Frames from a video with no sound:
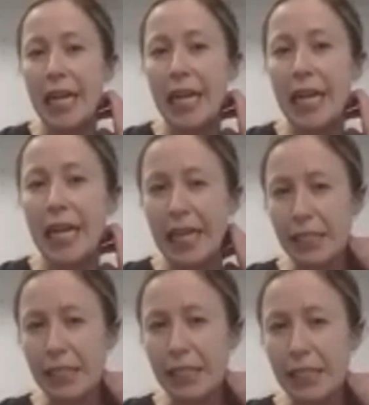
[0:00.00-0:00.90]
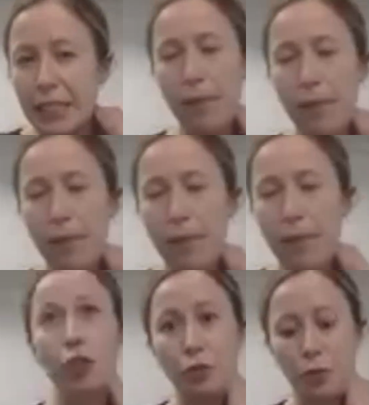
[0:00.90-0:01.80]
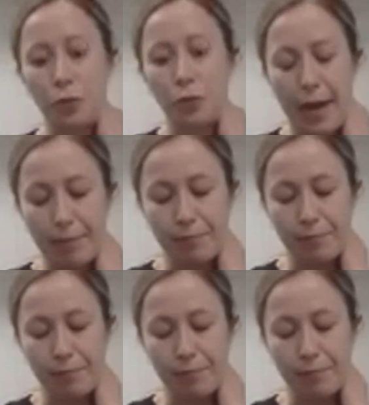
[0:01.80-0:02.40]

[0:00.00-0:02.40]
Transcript: It's meant to